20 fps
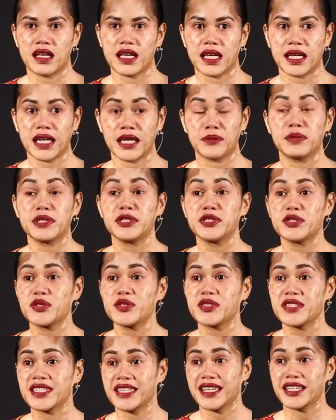and I'd be
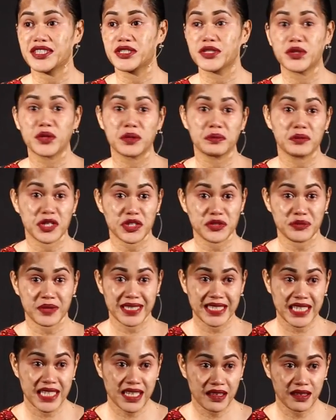too scared to go and brush my
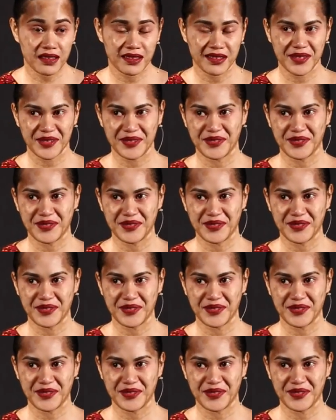teeth,